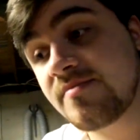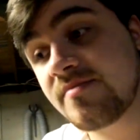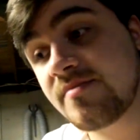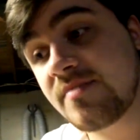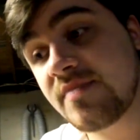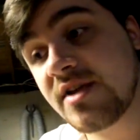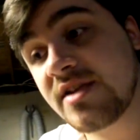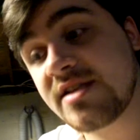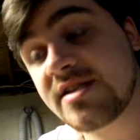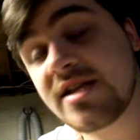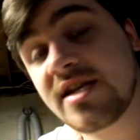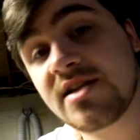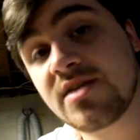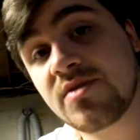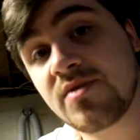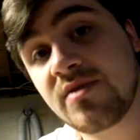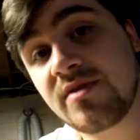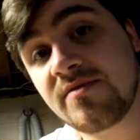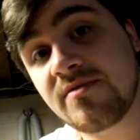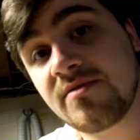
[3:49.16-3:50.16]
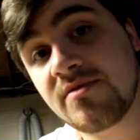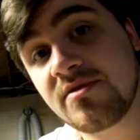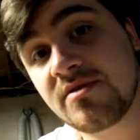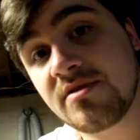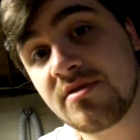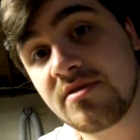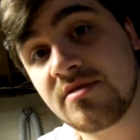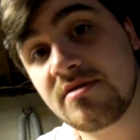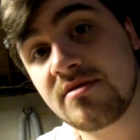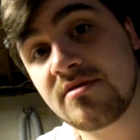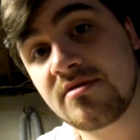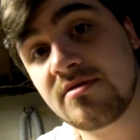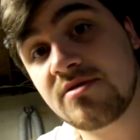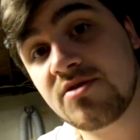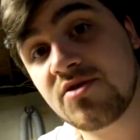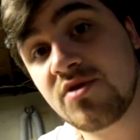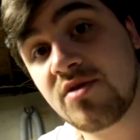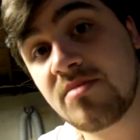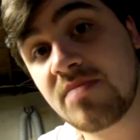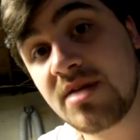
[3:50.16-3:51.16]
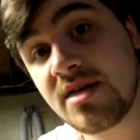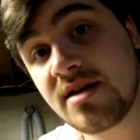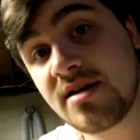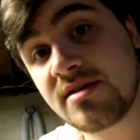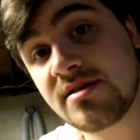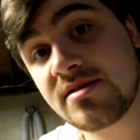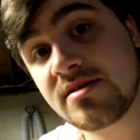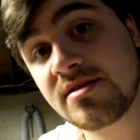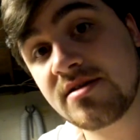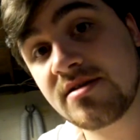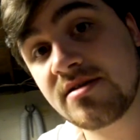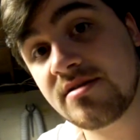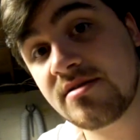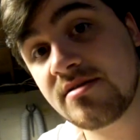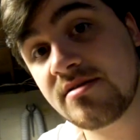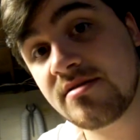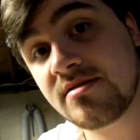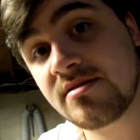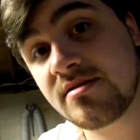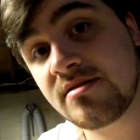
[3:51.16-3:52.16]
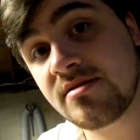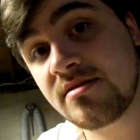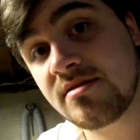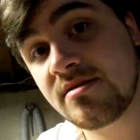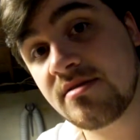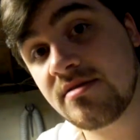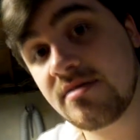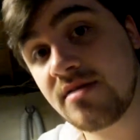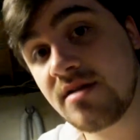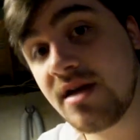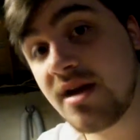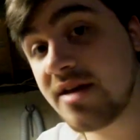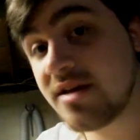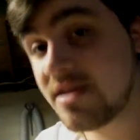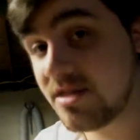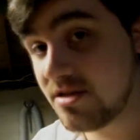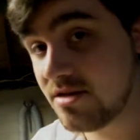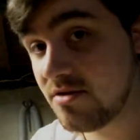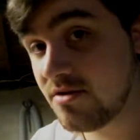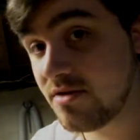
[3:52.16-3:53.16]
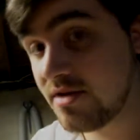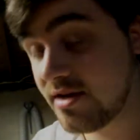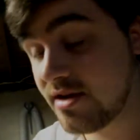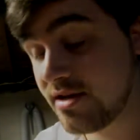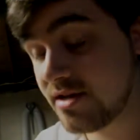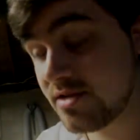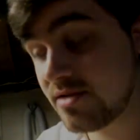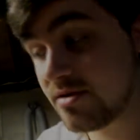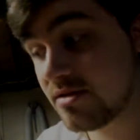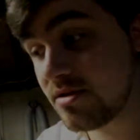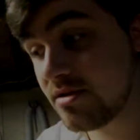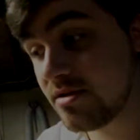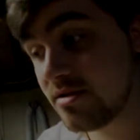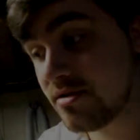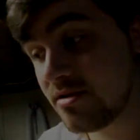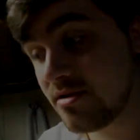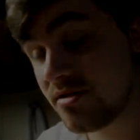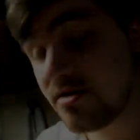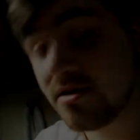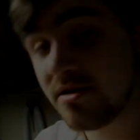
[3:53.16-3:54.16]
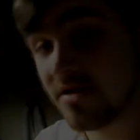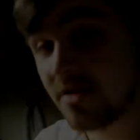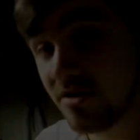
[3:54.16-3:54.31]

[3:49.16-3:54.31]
accessory for the Dreamcast that I think you guys are